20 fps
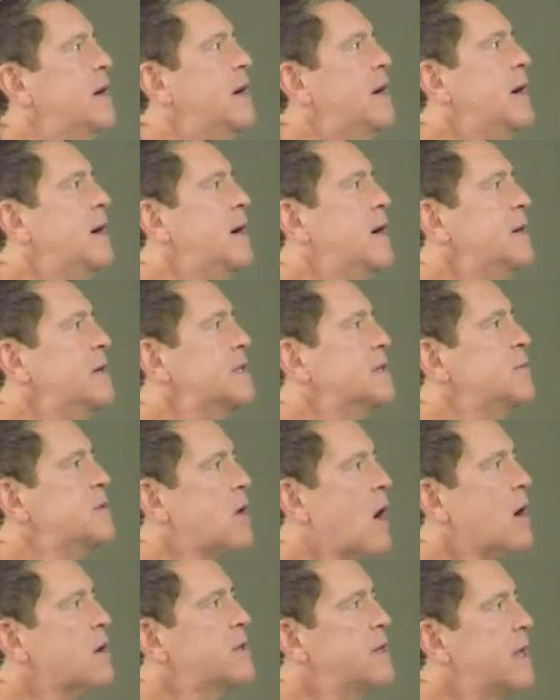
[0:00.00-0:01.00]
Uh, some
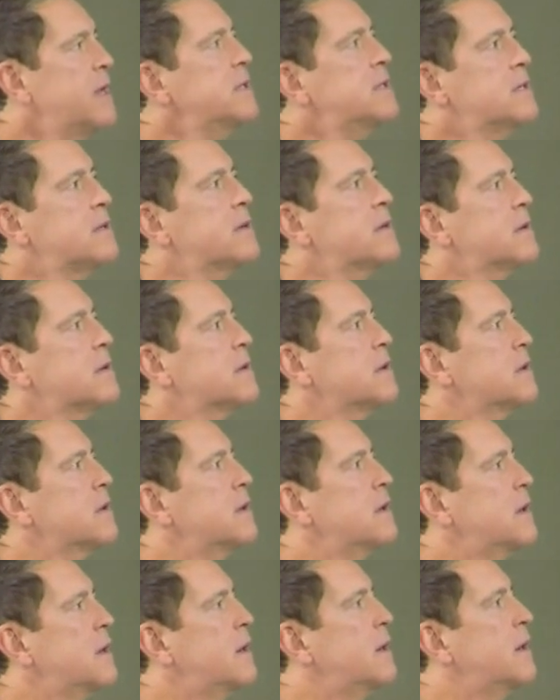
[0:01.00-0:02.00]
dark days.
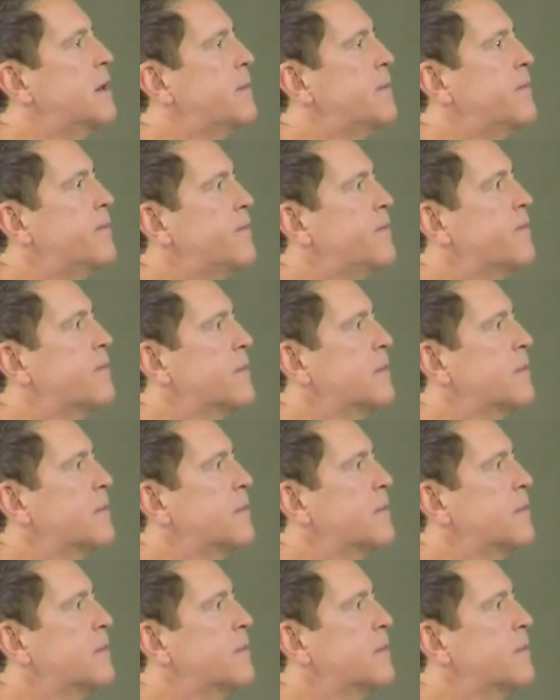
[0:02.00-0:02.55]
Um,